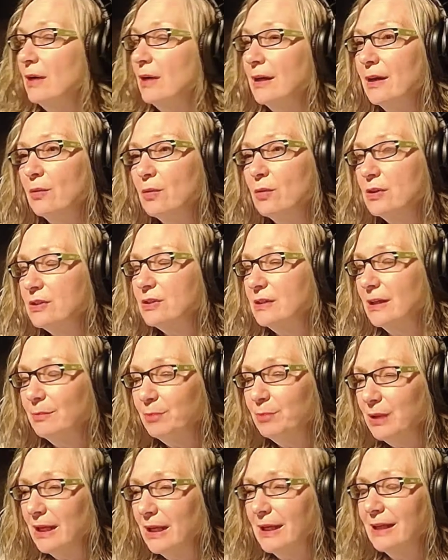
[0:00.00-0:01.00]
No, and I wasn't
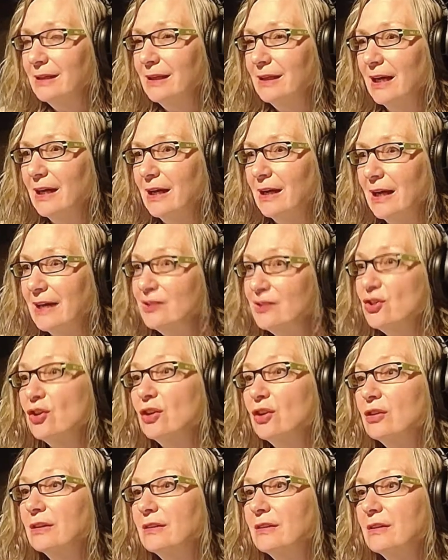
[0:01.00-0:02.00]
implying that at
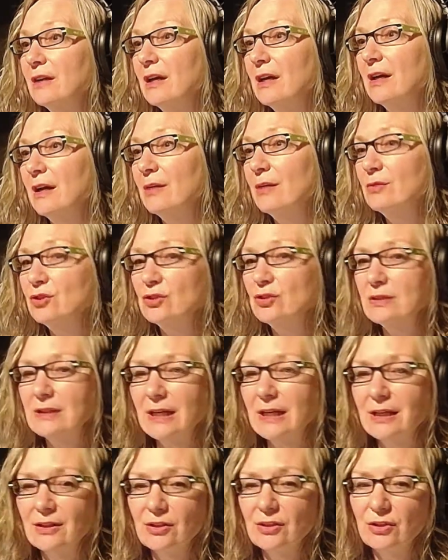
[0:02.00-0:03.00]
all. I was just
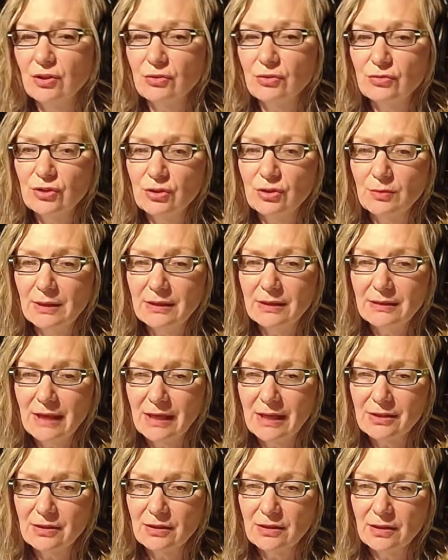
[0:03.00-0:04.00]
saying, doing
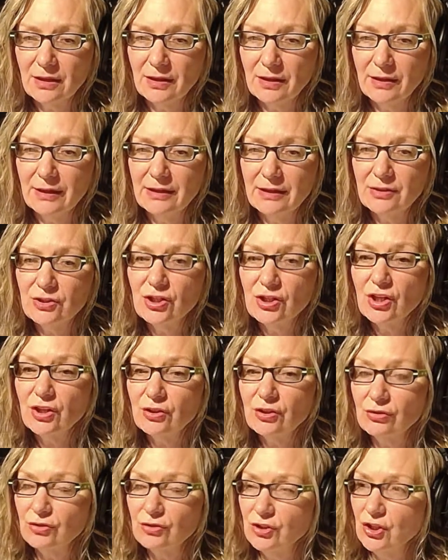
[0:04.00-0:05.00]
that
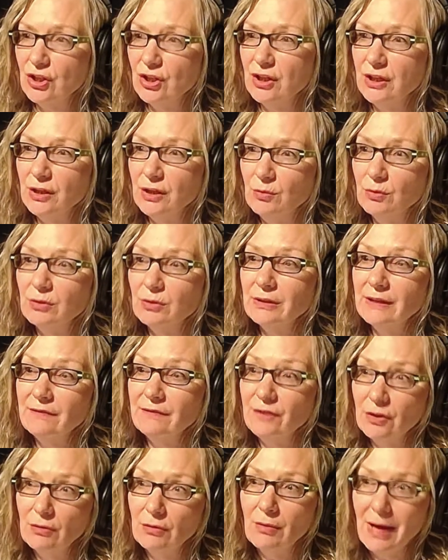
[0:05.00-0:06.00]
internal journey will give
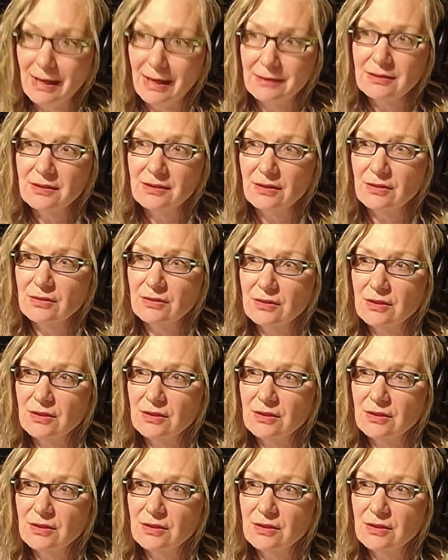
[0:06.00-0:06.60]
you answers.